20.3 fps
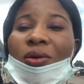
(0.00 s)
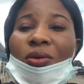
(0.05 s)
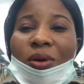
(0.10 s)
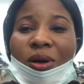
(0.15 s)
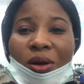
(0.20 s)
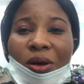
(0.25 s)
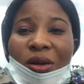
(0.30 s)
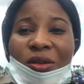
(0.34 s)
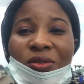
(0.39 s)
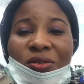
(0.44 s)

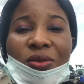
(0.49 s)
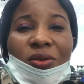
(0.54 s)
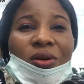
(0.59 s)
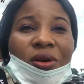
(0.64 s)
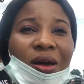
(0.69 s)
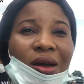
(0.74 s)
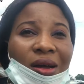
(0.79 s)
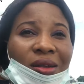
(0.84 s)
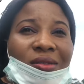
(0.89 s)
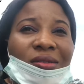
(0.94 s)
going to go
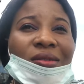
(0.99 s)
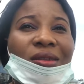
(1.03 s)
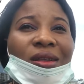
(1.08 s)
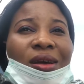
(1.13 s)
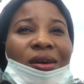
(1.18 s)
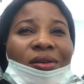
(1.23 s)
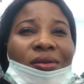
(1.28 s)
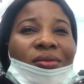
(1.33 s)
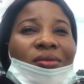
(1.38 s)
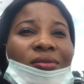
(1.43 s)
out
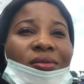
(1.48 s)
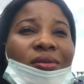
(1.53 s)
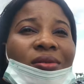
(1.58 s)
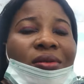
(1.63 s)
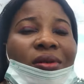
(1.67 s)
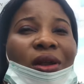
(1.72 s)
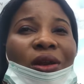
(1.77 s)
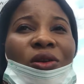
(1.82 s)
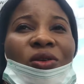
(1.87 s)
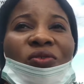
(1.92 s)
now
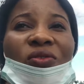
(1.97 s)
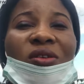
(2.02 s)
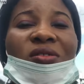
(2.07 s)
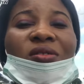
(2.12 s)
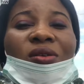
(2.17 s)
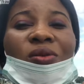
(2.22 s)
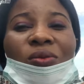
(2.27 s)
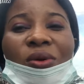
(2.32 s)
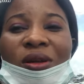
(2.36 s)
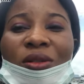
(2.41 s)
and look for
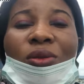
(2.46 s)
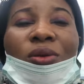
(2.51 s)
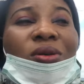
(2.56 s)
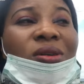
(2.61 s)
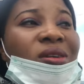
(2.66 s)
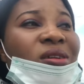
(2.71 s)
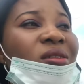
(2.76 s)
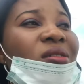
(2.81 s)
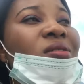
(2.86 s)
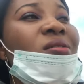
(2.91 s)
somewhere to
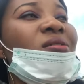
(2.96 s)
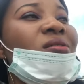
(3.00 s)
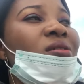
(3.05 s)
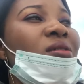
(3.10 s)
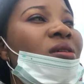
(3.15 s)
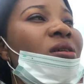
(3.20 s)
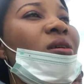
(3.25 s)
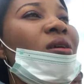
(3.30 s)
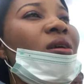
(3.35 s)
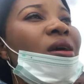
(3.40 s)
eat.
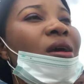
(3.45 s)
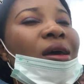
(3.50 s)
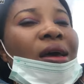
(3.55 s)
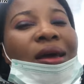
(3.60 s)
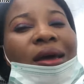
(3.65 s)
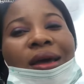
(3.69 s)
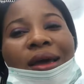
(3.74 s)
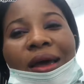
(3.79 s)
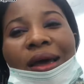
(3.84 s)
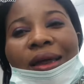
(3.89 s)

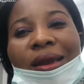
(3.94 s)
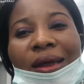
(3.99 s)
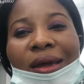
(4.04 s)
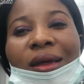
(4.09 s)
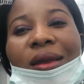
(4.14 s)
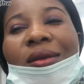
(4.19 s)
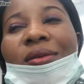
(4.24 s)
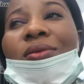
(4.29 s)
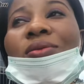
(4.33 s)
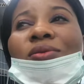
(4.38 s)
And
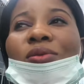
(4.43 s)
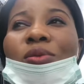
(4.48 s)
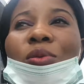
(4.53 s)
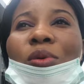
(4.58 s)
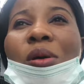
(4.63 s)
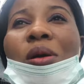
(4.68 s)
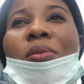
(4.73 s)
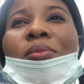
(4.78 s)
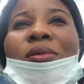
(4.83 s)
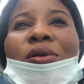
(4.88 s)
then
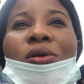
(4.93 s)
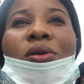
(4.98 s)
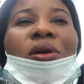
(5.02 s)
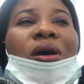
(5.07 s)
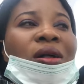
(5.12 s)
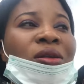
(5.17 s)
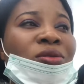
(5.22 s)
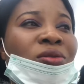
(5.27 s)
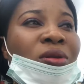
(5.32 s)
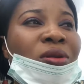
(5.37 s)
probably go
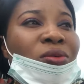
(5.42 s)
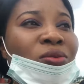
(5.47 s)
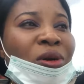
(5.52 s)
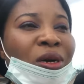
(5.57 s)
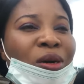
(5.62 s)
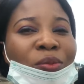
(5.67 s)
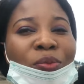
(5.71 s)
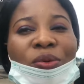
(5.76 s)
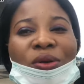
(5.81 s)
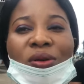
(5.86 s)
and do the
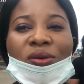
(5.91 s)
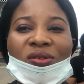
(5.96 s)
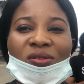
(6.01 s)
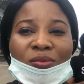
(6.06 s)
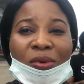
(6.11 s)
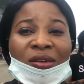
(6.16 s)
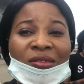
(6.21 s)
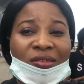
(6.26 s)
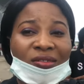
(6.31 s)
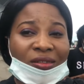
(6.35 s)
way bills
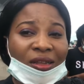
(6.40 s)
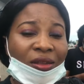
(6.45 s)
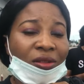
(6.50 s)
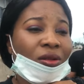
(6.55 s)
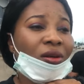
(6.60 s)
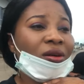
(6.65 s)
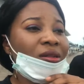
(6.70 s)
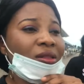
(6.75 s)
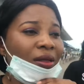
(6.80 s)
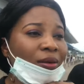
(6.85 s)
my sister
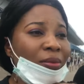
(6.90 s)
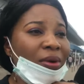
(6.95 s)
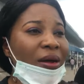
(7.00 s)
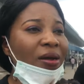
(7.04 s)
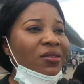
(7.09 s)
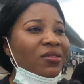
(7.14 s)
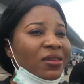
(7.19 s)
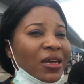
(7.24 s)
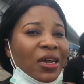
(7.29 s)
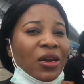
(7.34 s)
talked
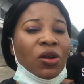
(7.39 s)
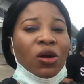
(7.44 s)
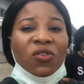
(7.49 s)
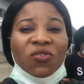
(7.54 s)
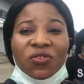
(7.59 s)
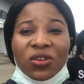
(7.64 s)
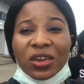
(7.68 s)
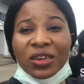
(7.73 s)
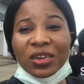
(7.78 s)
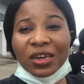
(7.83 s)
about. And
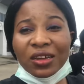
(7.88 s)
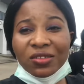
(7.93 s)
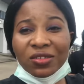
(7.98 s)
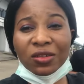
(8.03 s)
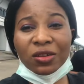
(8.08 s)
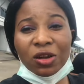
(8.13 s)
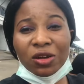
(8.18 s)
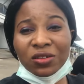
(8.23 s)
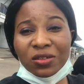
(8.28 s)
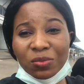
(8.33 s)
hopefully there's
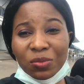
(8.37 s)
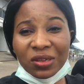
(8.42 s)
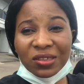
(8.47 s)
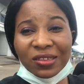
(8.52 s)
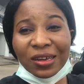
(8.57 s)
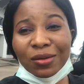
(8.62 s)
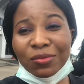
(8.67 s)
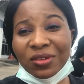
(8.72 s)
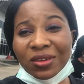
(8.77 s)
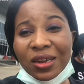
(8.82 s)
still going to be
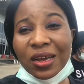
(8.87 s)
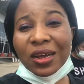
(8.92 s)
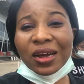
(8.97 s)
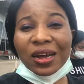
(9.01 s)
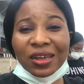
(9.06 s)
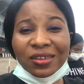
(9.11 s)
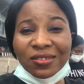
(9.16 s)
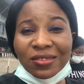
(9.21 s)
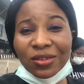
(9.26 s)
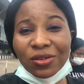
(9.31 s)
time so that I
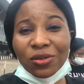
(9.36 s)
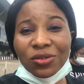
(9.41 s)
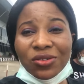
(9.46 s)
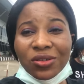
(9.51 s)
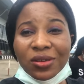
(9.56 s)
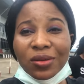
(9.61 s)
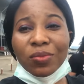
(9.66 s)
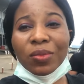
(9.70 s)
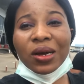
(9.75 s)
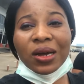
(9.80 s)
can still go to
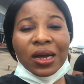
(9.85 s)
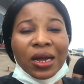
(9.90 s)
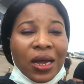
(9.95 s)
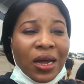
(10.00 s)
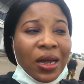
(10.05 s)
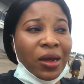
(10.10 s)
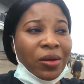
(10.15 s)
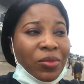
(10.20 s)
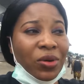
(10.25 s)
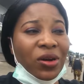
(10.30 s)
the bank.
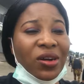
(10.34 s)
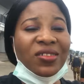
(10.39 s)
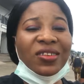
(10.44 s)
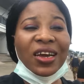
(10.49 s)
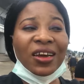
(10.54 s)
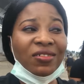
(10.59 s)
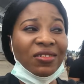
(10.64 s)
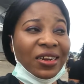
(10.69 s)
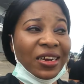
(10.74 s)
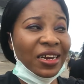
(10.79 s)
Because
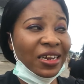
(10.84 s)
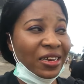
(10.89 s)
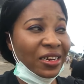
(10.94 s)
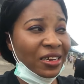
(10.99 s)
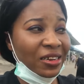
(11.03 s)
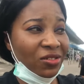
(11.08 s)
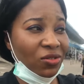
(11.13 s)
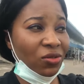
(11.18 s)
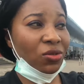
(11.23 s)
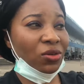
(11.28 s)
I really
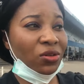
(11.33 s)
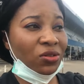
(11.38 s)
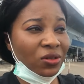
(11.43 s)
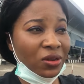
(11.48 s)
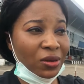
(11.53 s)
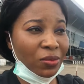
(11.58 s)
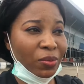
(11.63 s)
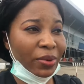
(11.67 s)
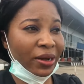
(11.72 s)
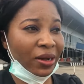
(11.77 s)
need to go to
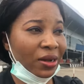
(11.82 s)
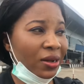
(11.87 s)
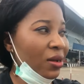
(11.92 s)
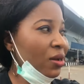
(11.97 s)
the bank.